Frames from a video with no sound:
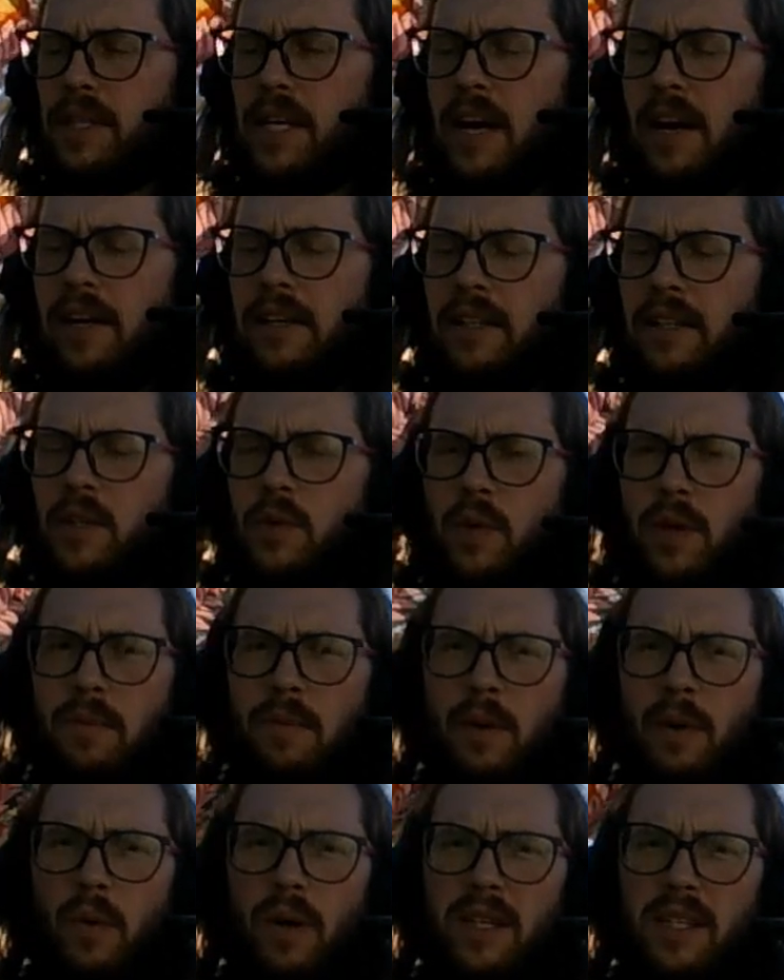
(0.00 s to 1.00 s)
carrying this with
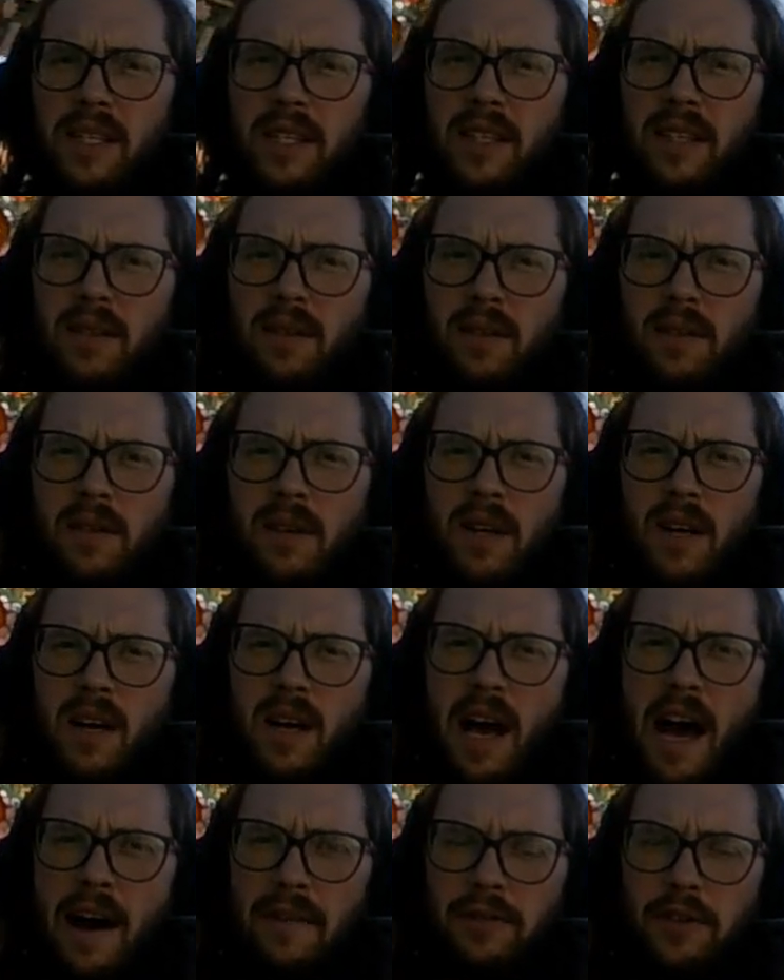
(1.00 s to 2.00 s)
me once
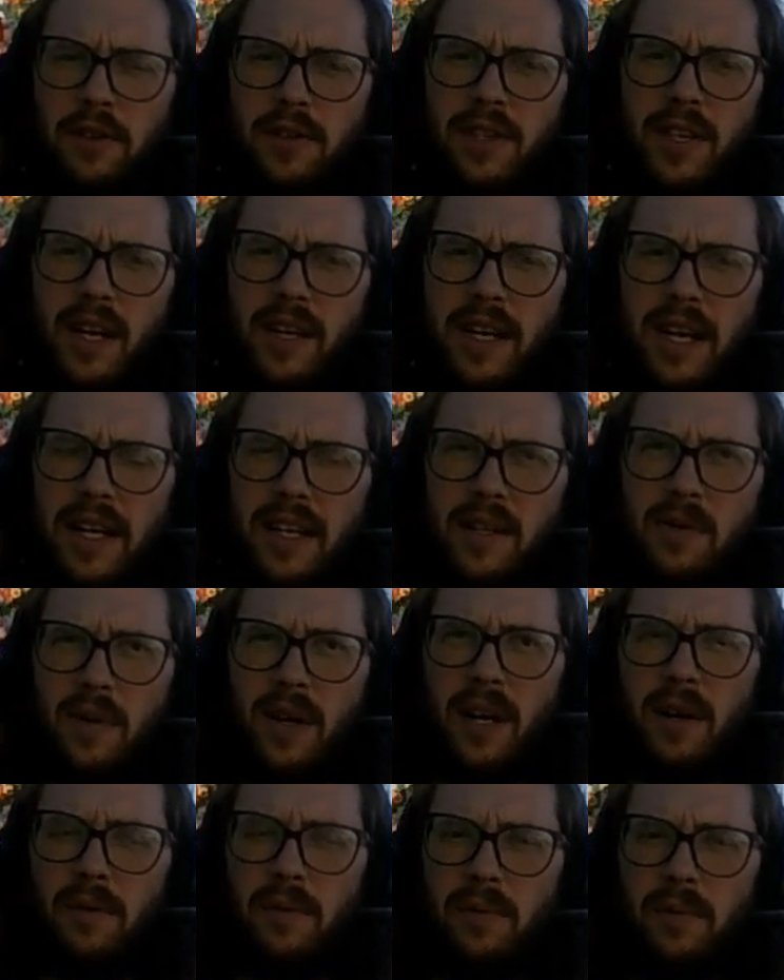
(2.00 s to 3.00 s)
after Sundance when
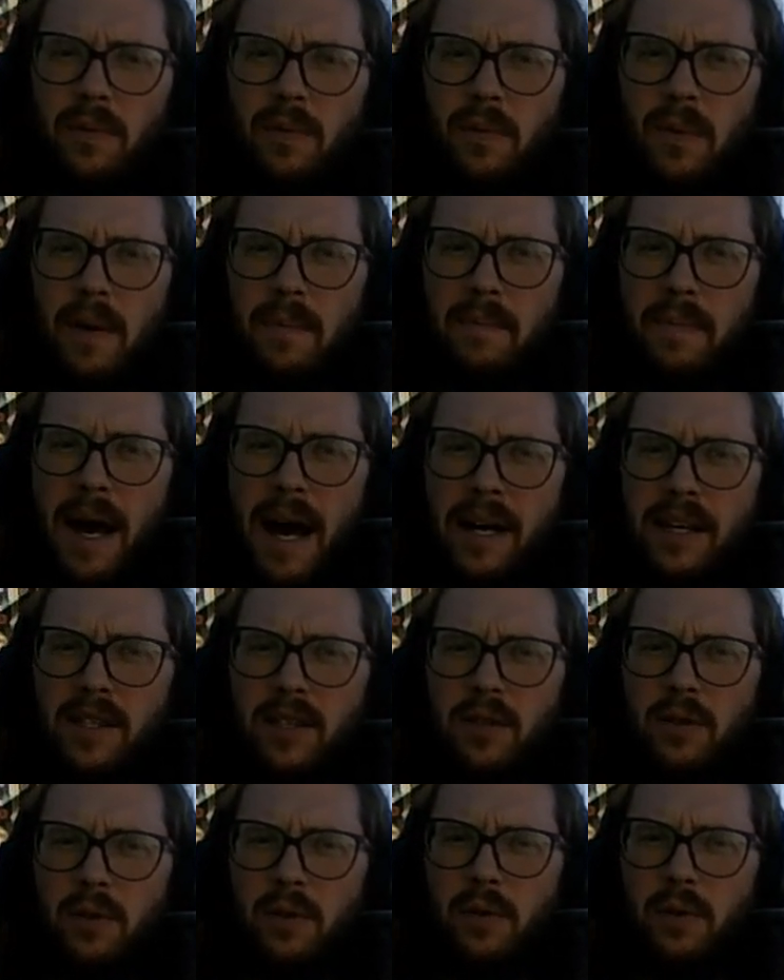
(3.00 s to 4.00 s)
I went back
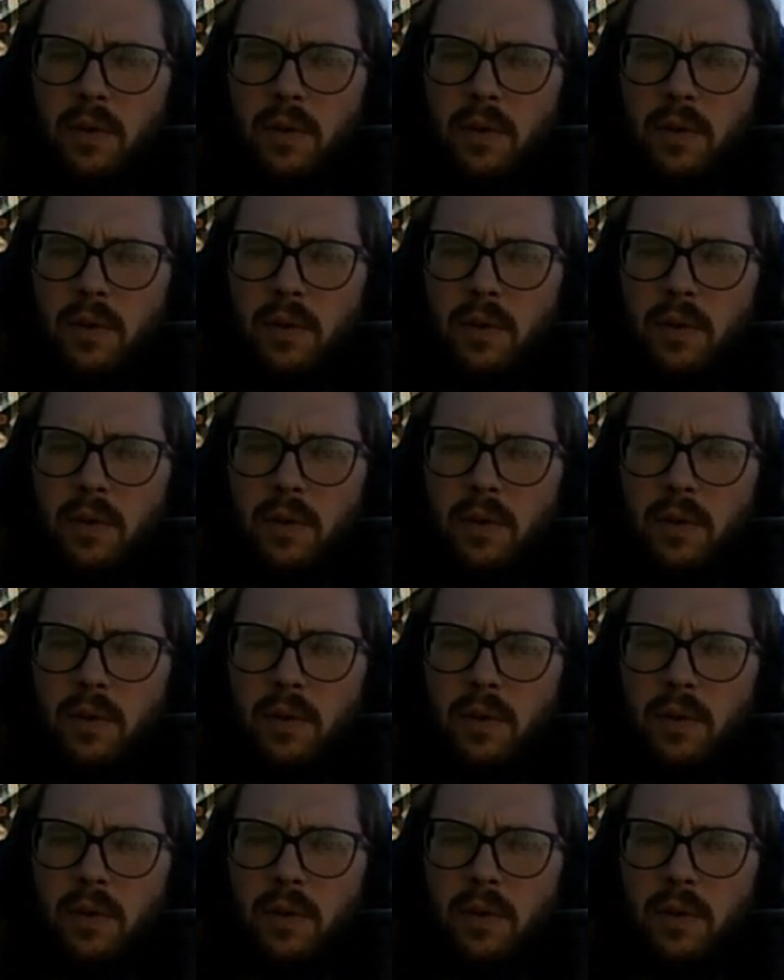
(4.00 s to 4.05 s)
to